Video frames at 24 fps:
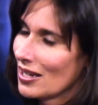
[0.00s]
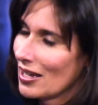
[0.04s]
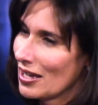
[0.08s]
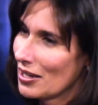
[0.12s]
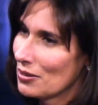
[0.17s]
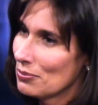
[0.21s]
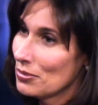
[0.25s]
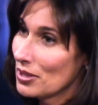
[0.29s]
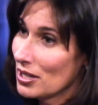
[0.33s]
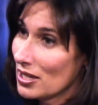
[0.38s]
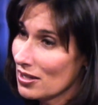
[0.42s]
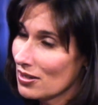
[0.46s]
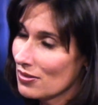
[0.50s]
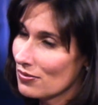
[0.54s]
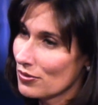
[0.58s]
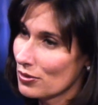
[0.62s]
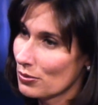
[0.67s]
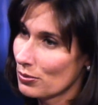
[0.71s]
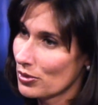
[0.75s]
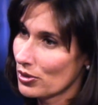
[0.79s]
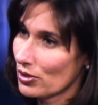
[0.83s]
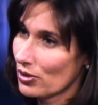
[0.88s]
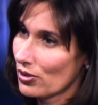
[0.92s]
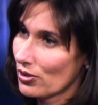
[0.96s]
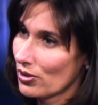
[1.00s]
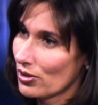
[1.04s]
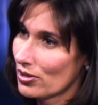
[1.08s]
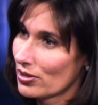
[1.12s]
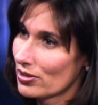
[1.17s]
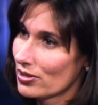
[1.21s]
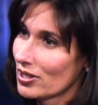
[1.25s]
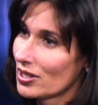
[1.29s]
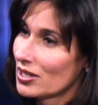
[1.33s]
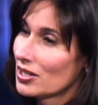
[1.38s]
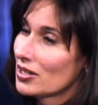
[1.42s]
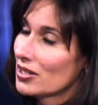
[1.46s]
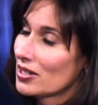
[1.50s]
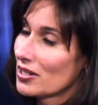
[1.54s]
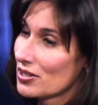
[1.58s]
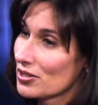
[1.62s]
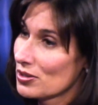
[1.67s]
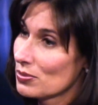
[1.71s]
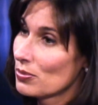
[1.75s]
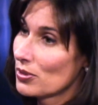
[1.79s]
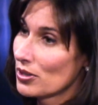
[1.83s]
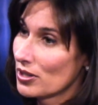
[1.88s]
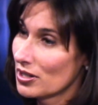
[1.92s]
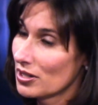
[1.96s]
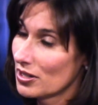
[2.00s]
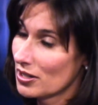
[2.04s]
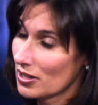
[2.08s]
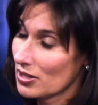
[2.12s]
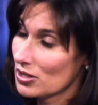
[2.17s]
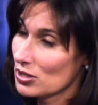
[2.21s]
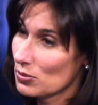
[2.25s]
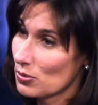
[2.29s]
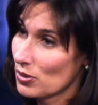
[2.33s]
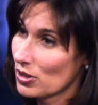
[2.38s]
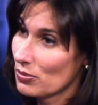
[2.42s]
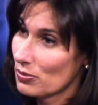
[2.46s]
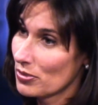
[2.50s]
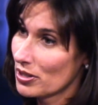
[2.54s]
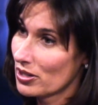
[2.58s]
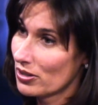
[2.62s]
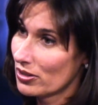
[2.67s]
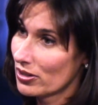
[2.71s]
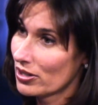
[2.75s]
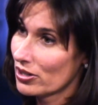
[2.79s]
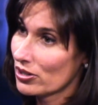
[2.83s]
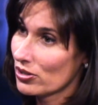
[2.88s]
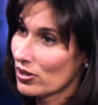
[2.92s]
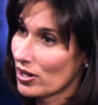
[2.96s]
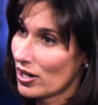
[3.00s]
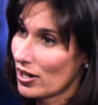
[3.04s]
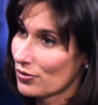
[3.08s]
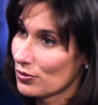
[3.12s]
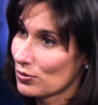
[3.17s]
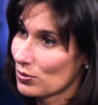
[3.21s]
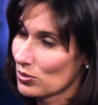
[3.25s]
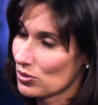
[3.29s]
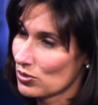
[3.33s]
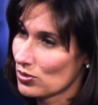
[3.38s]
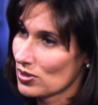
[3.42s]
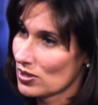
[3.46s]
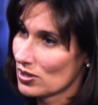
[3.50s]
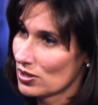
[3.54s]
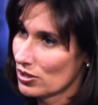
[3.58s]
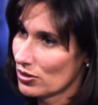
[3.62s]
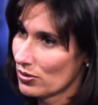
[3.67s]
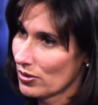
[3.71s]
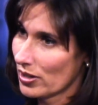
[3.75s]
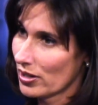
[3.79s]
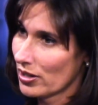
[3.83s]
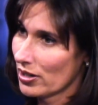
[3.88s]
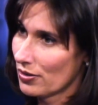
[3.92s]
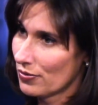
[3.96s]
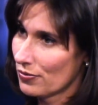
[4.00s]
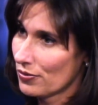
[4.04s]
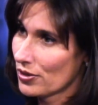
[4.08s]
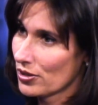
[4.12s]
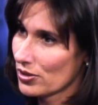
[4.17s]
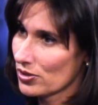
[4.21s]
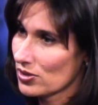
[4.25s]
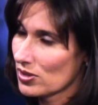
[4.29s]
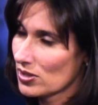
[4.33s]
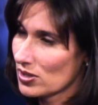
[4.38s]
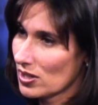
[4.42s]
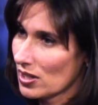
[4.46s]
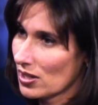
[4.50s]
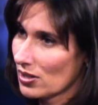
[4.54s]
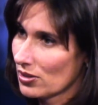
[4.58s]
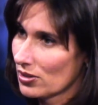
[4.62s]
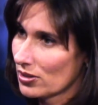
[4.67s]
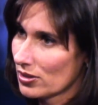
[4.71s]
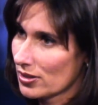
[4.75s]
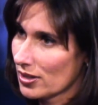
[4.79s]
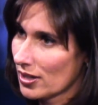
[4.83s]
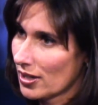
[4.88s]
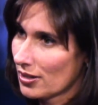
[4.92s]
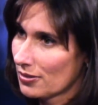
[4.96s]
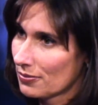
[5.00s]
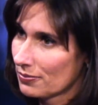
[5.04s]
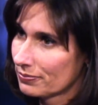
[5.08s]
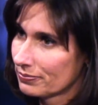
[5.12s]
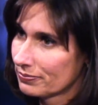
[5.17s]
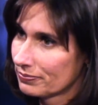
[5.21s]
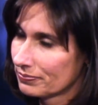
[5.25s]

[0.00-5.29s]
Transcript: and many of them occurred in an experimental aircraft, which was a new area for us to take a look at.